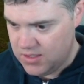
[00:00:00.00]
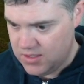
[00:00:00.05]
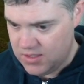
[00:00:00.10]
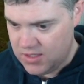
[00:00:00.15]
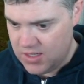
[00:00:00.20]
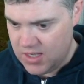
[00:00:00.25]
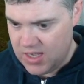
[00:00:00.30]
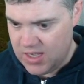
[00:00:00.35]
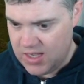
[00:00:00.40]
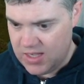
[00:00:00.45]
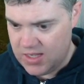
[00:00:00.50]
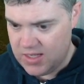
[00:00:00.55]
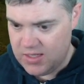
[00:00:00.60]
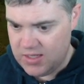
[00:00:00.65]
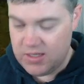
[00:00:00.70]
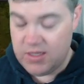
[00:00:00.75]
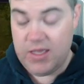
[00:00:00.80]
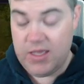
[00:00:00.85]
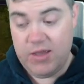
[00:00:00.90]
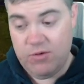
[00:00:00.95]

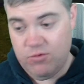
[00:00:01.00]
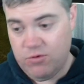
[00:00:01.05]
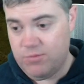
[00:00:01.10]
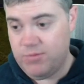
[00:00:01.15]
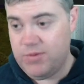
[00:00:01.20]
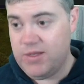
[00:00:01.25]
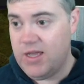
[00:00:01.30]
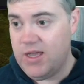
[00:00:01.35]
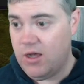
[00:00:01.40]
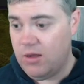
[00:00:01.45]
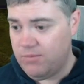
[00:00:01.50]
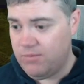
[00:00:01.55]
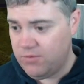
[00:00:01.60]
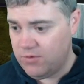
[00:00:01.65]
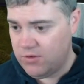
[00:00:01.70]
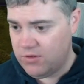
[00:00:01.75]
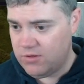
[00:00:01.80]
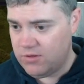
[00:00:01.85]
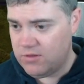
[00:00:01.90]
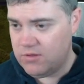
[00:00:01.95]
it would be
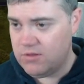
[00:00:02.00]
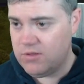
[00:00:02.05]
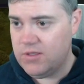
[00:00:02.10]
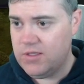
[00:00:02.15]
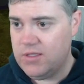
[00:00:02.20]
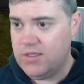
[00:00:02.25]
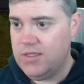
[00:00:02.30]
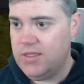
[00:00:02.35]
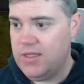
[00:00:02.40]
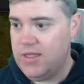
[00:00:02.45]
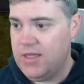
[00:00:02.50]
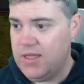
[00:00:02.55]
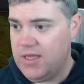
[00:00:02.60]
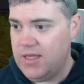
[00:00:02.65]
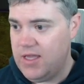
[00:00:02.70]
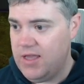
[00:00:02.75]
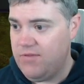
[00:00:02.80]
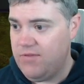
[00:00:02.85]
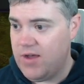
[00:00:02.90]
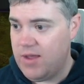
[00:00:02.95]
helpful
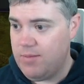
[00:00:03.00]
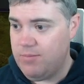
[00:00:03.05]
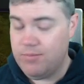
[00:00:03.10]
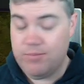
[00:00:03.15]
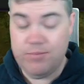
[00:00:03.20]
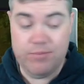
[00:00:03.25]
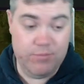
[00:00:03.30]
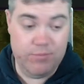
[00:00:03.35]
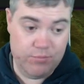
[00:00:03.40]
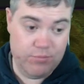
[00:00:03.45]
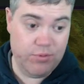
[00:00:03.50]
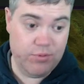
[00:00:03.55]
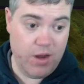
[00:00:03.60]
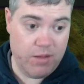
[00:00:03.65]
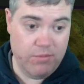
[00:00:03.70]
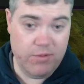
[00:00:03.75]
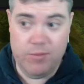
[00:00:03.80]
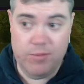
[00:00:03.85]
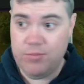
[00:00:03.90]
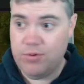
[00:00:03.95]
if I
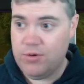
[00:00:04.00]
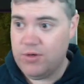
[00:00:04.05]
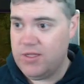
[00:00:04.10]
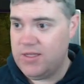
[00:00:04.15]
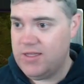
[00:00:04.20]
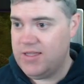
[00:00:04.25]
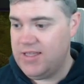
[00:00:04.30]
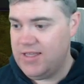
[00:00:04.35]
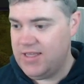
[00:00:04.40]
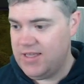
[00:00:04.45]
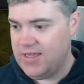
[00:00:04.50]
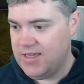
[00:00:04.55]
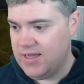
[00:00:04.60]
probably put the